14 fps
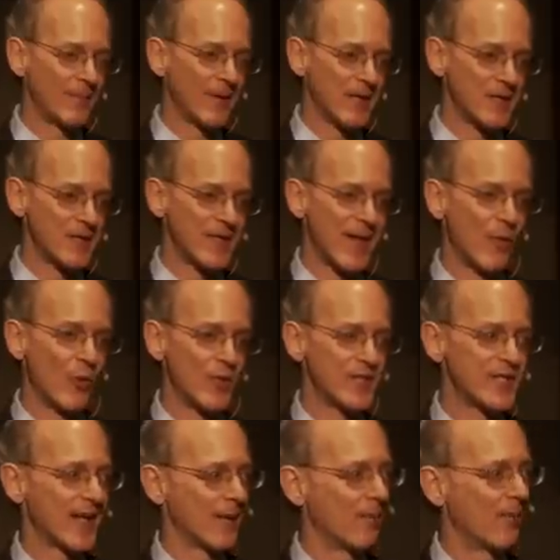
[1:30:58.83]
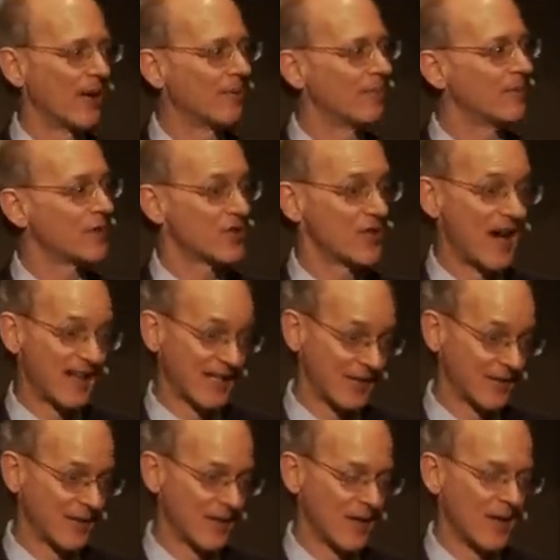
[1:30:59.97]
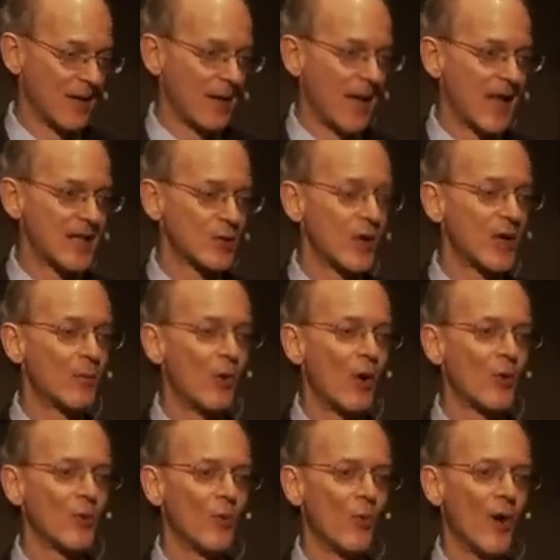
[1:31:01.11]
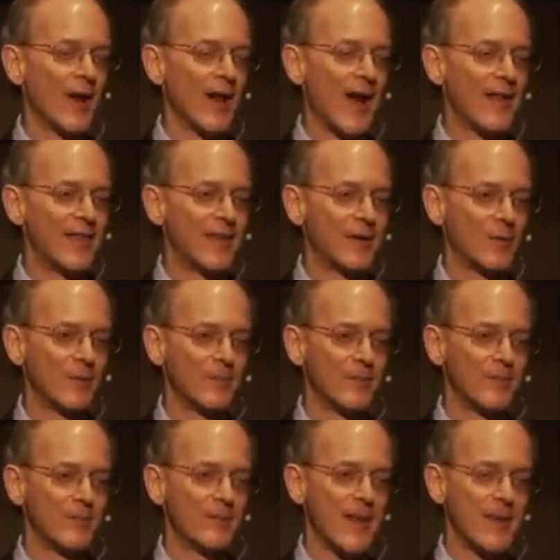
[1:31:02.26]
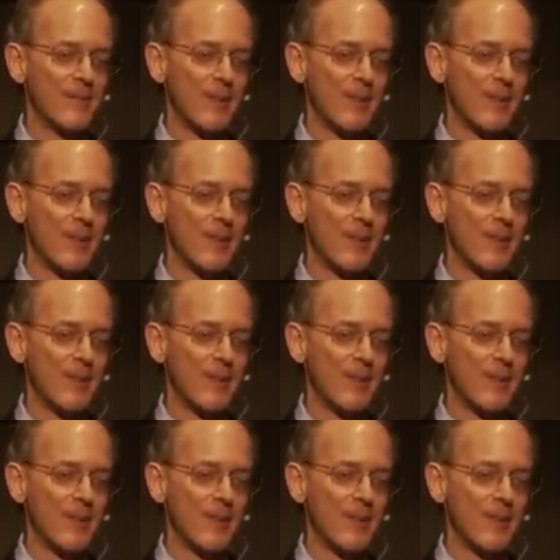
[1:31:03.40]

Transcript: a piece that would celebrate Stalin. And so he wrote what I think many